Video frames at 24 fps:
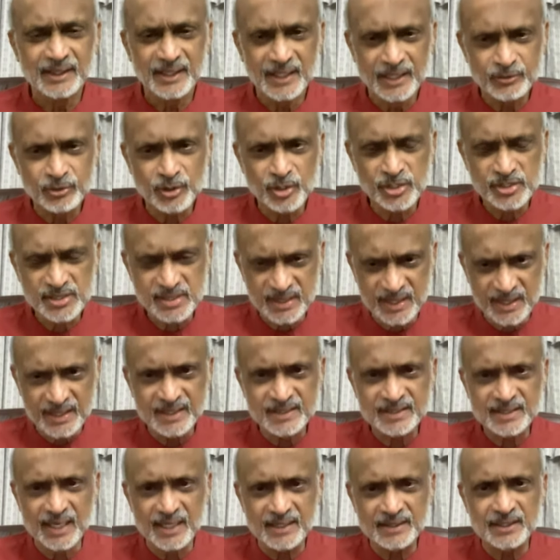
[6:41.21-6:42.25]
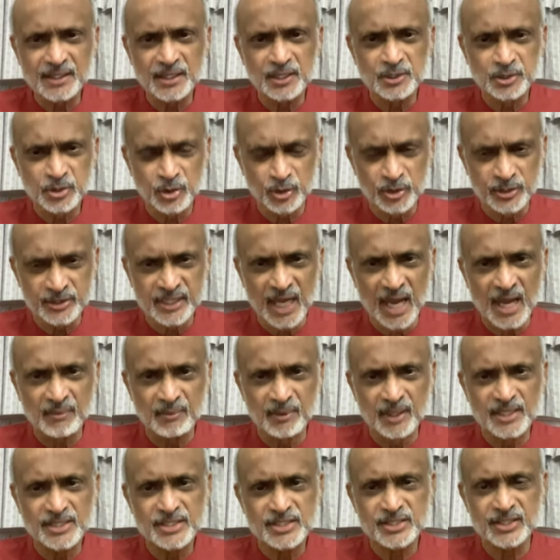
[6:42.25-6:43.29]
It was intended to
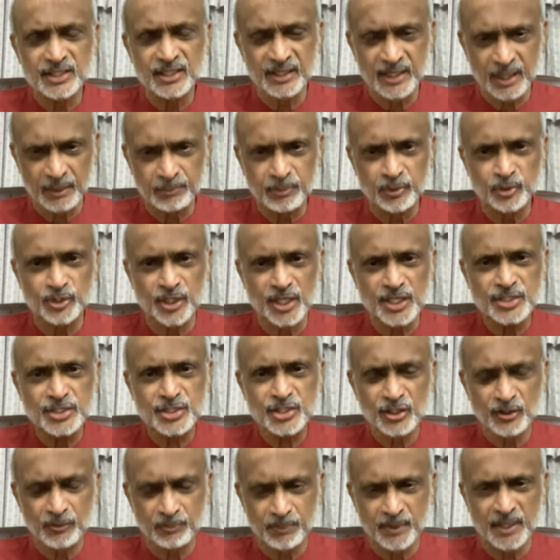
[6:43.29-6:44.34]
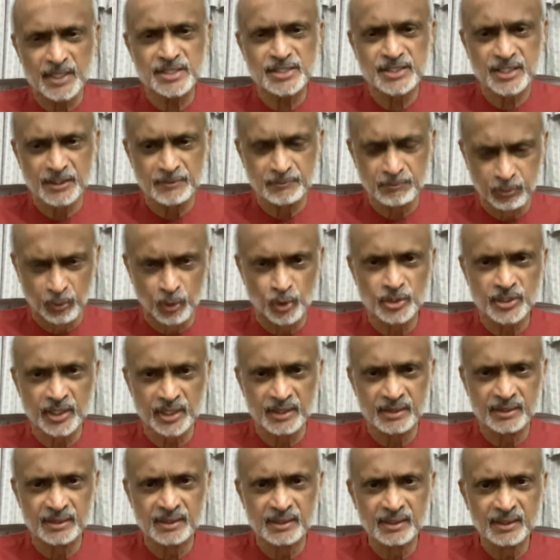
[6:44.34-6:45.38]
damage the reputation of President
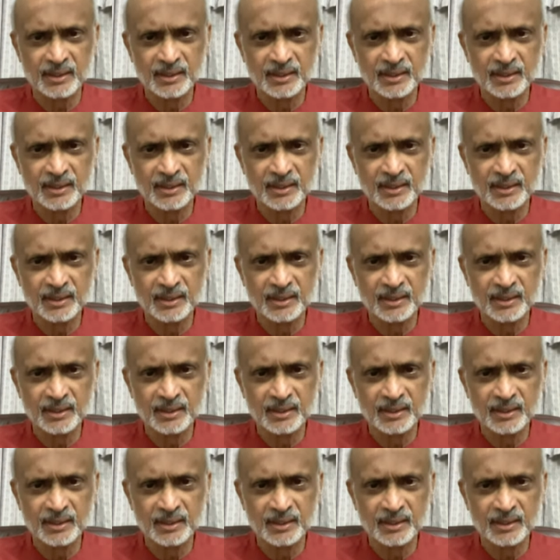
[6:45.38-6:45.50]
Putin.